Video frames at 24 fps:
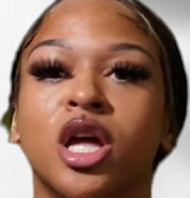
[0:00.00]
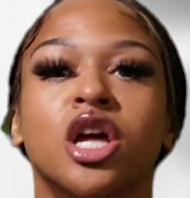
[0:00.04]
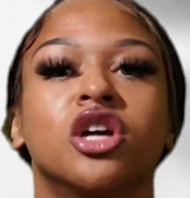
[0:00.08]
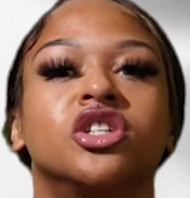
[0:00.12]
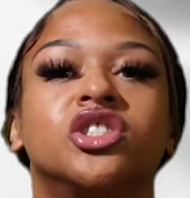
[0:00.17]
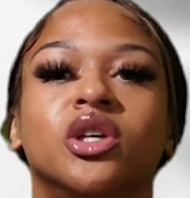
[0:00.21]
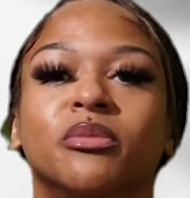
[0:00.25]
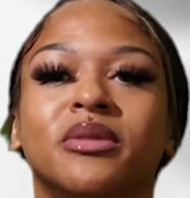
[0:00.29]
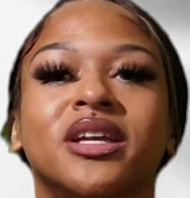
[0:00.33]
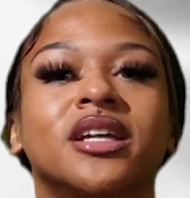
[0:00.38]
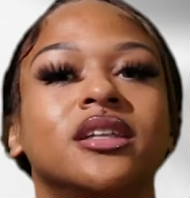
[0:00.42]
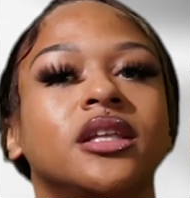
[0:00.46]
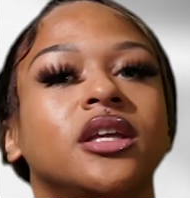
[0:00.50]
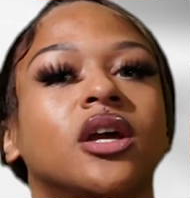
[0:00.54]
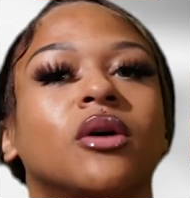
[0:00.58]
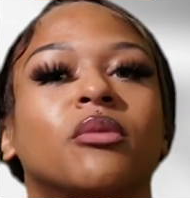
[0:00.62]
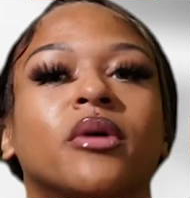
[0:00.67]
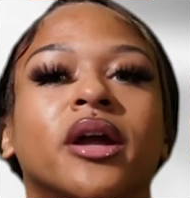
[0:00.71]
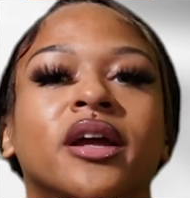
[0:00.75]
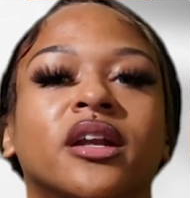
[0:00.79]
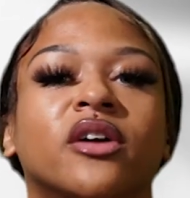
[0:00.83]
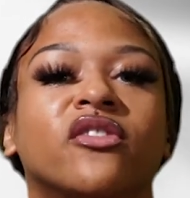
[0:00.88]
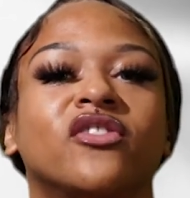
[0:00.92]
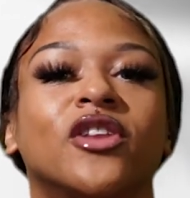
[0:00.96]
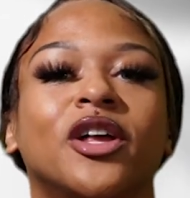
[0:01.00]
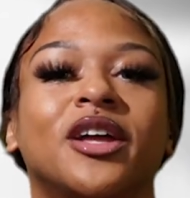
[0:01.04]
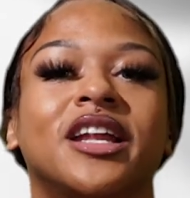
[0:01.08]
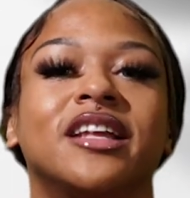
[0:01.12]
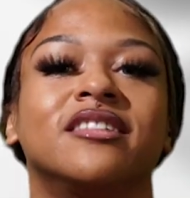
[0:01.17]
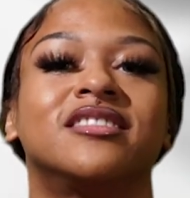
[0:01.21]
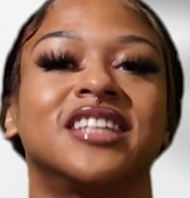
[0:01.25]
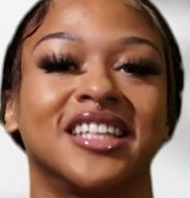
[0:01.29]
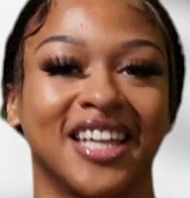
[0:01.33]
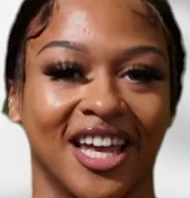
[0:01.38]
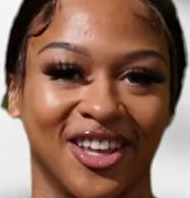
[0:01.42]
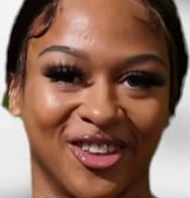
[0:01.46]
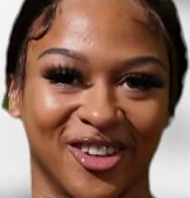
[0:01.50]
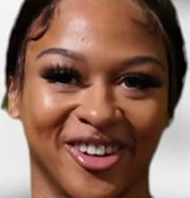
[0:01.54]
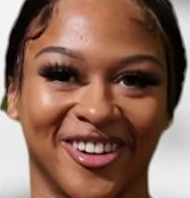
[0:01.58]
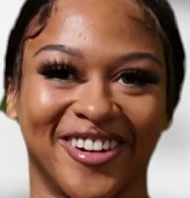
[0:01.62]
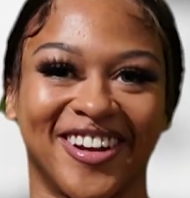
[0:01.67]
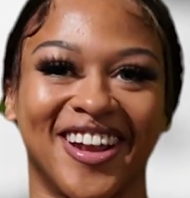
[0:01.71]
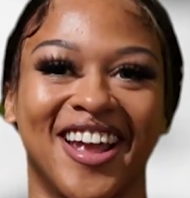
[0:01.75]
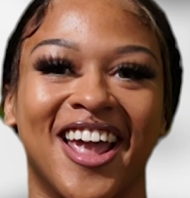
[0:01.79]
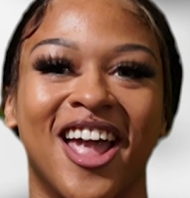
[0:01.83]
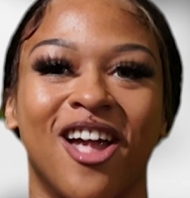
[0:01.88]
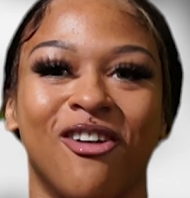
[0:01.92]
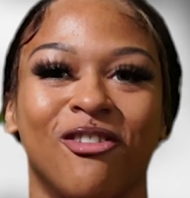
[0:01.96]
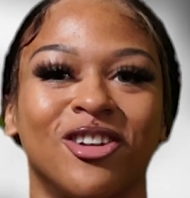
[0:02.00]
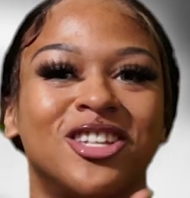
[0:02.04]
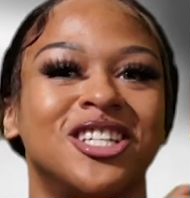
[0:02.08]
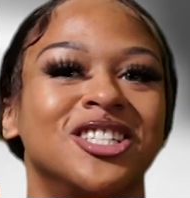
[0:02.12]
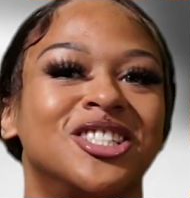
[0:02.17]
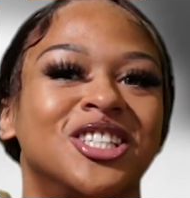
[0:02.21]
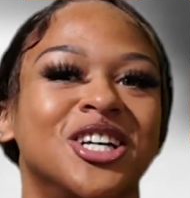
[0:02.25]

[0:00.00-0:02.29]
so me and Leo were in a floaty together, and